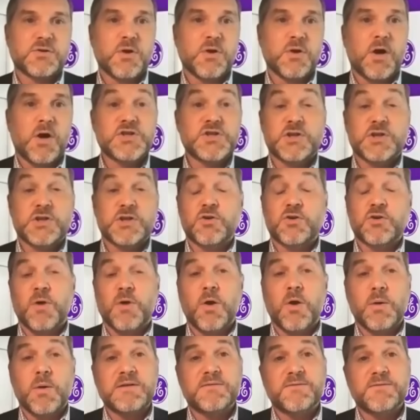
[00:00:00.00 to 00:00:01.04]
to manage a
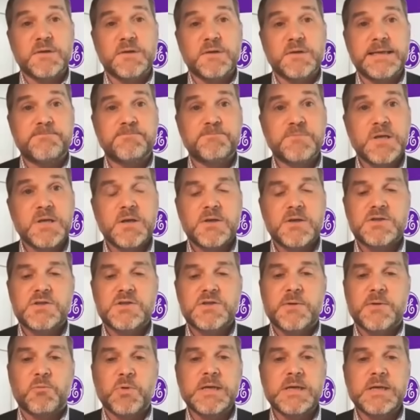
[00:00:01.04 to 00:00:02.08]
large and growing
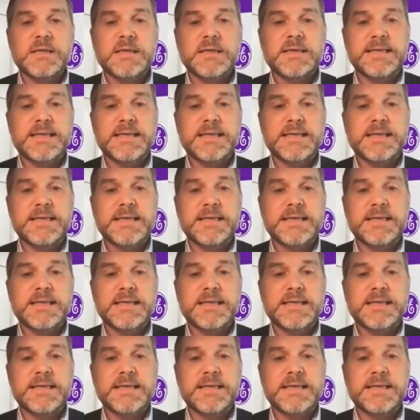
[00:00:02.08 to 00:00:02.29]
fleet.